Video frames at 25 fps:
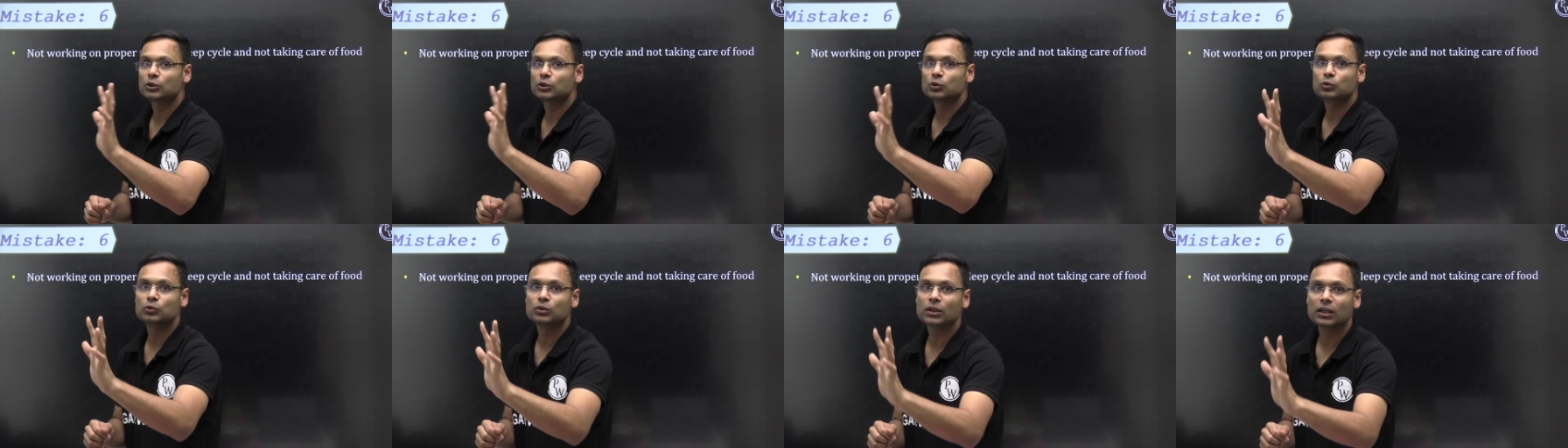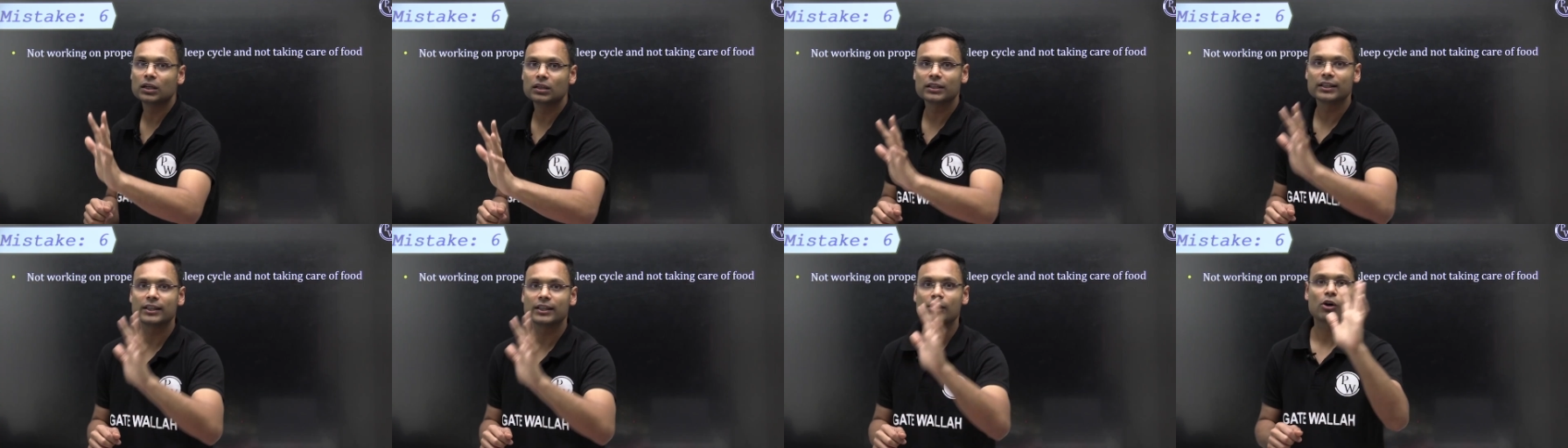that
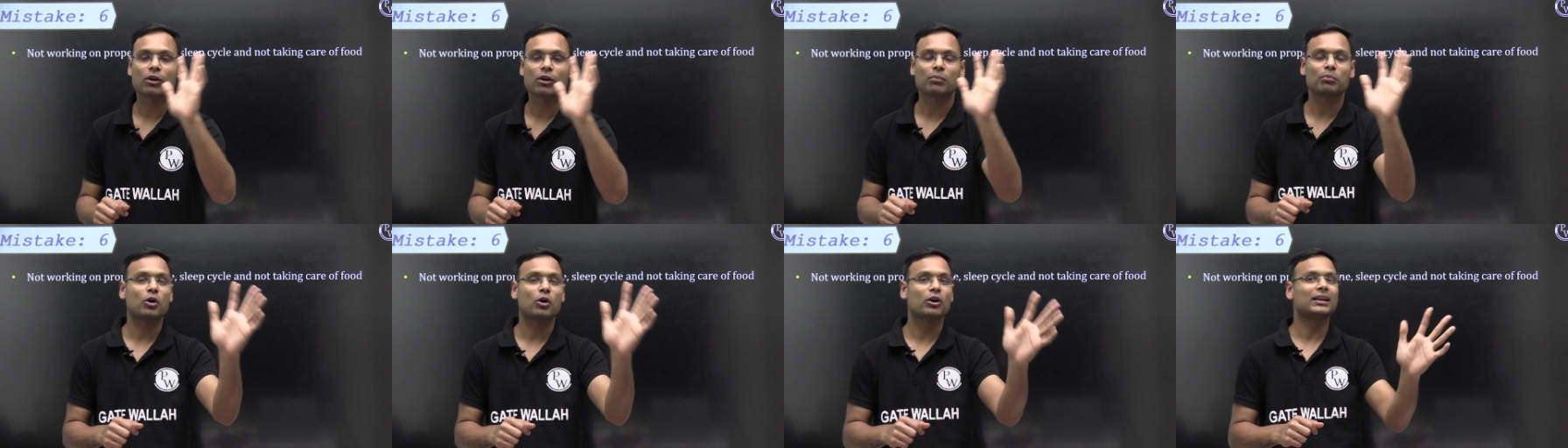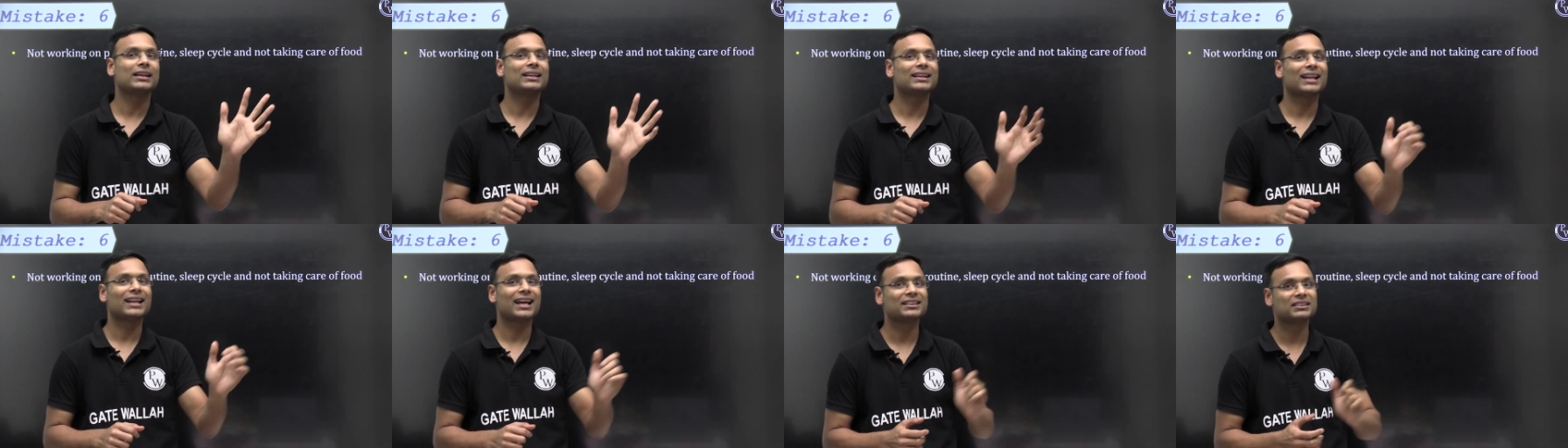2:30 or
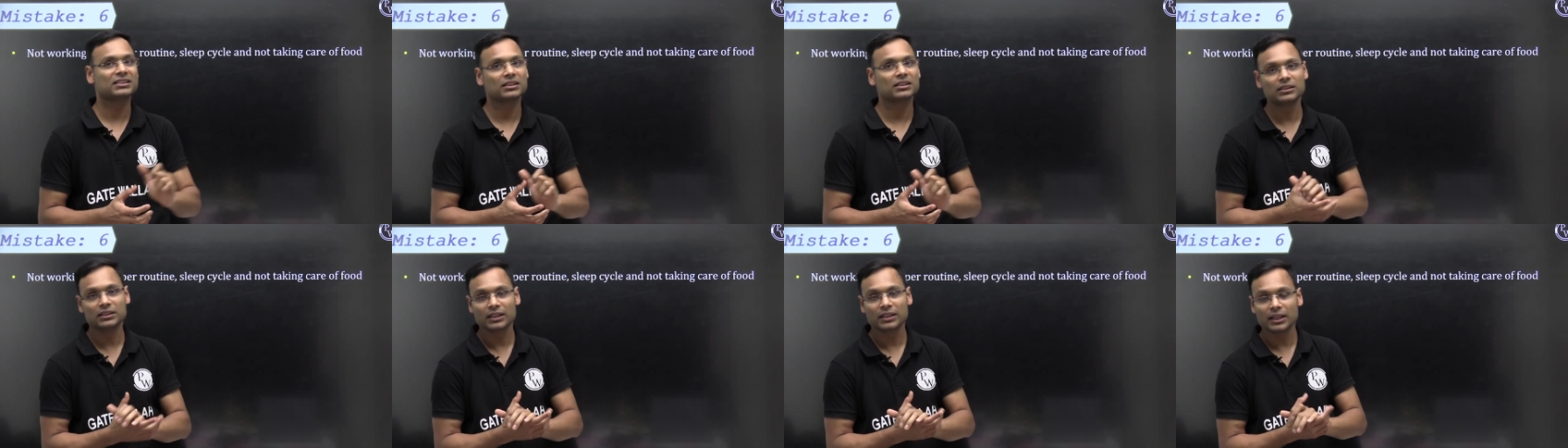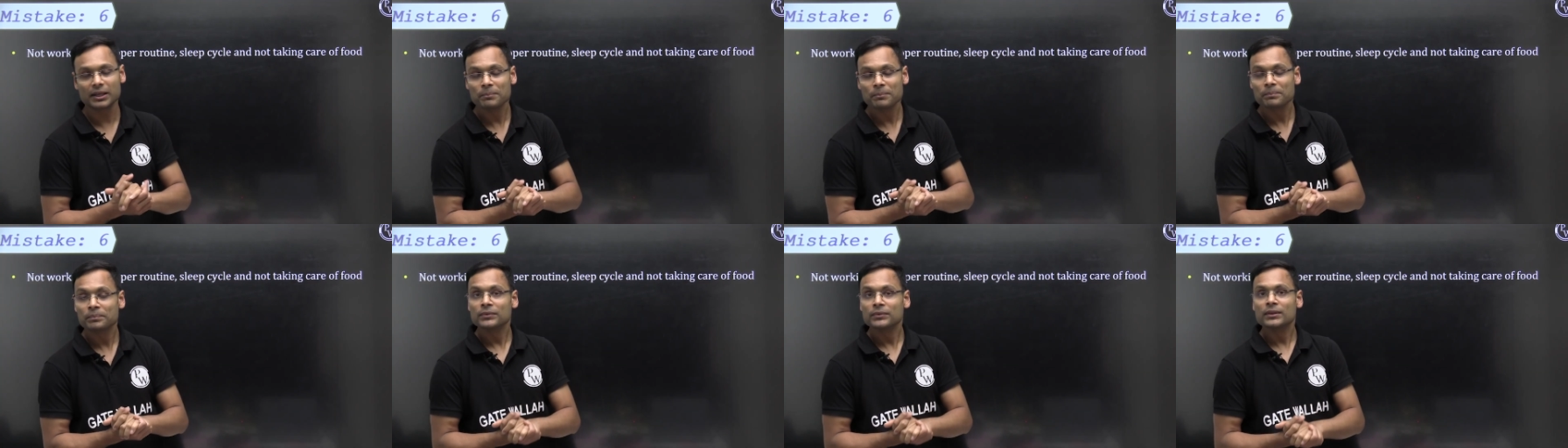morning
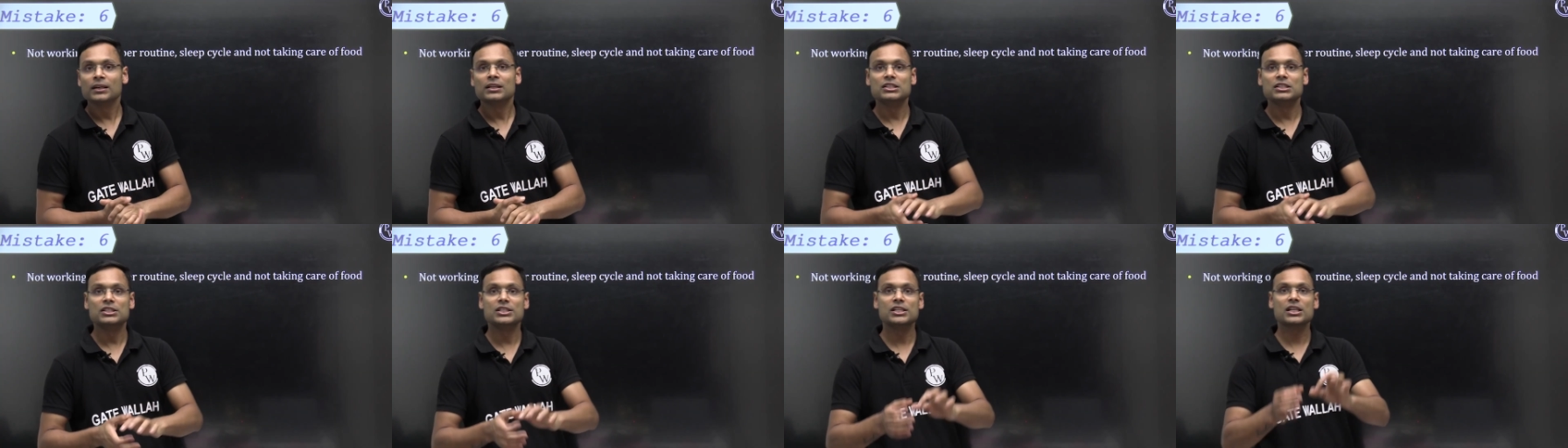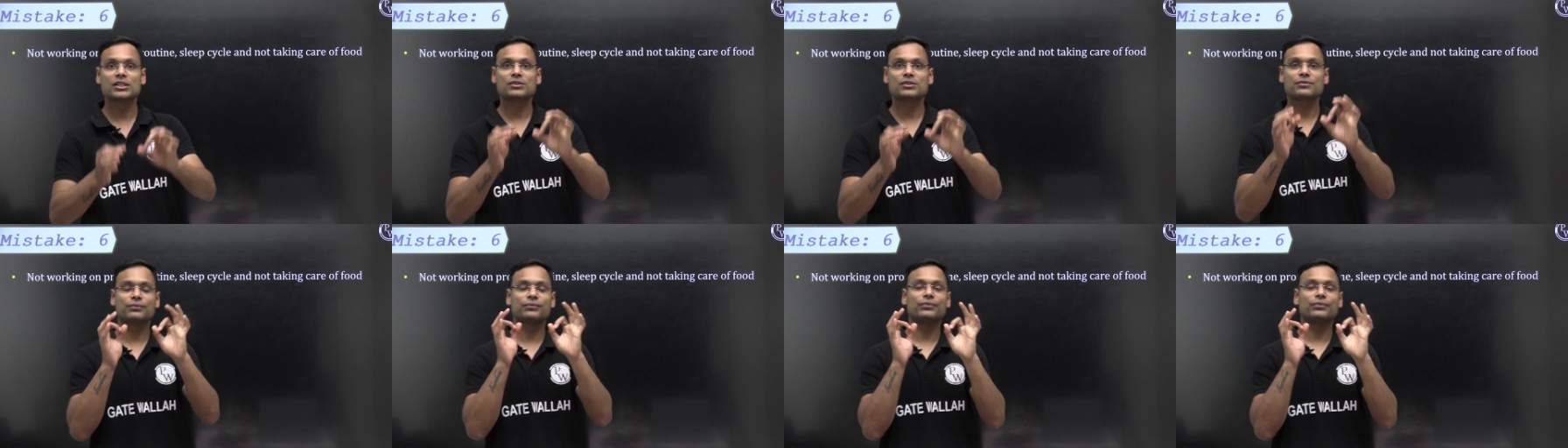9:30,
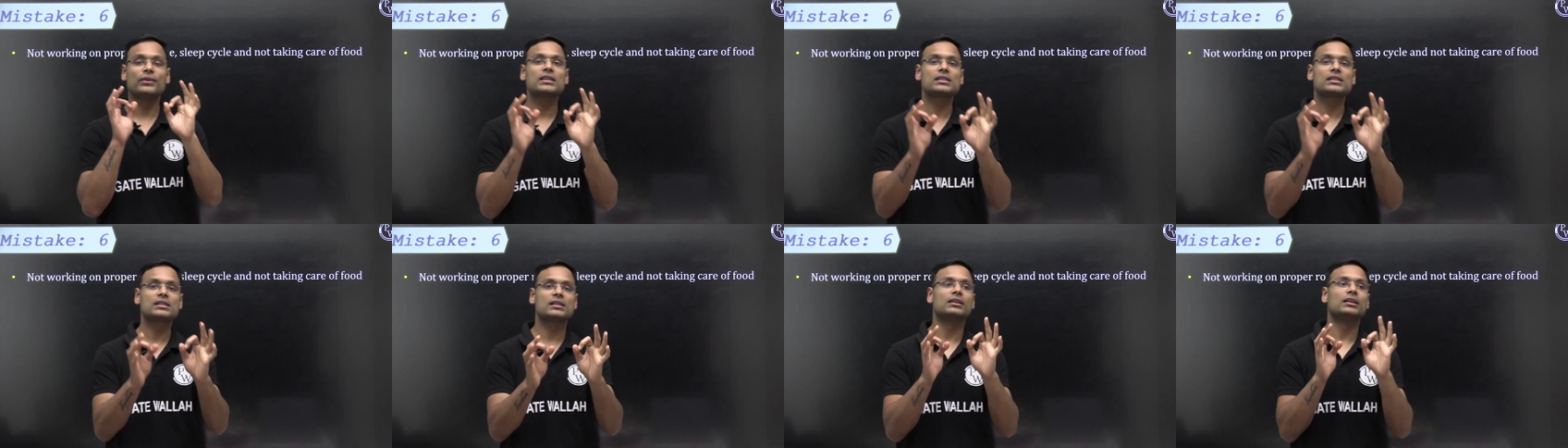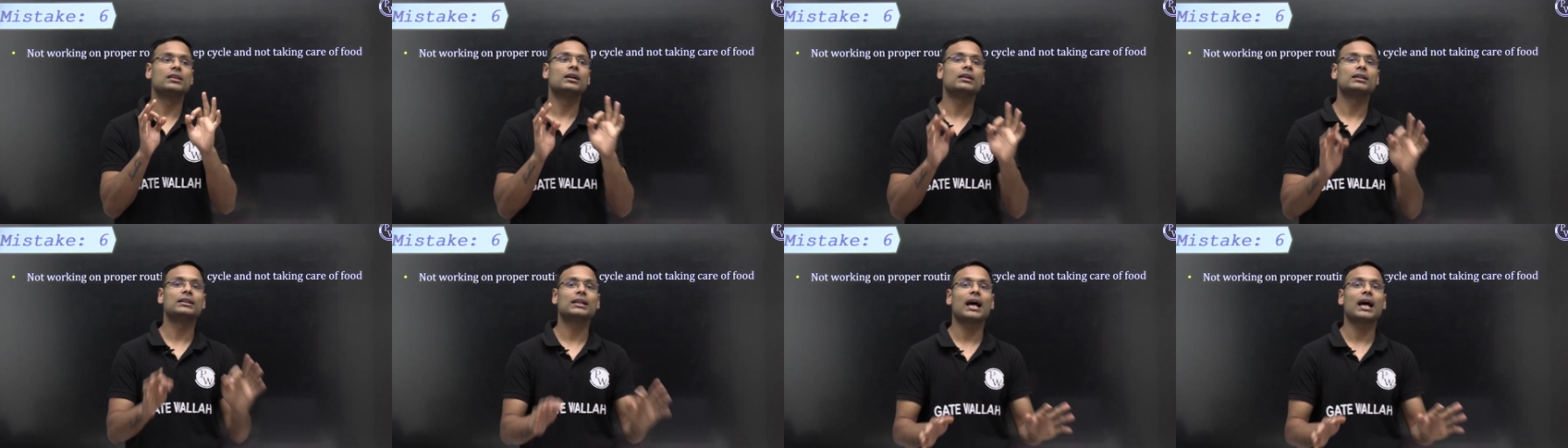just fixed
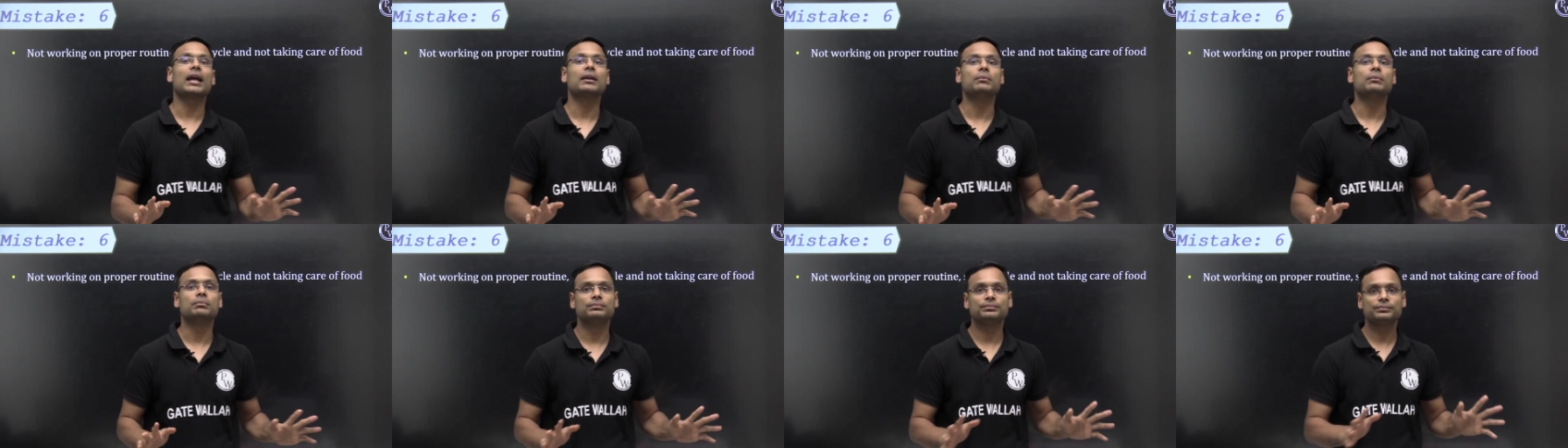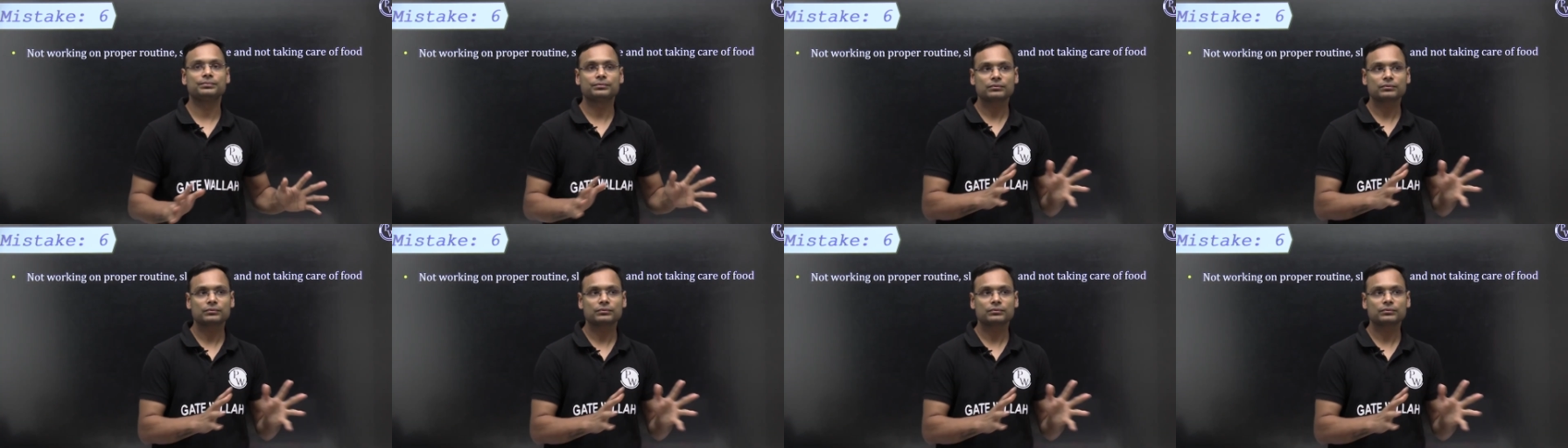the time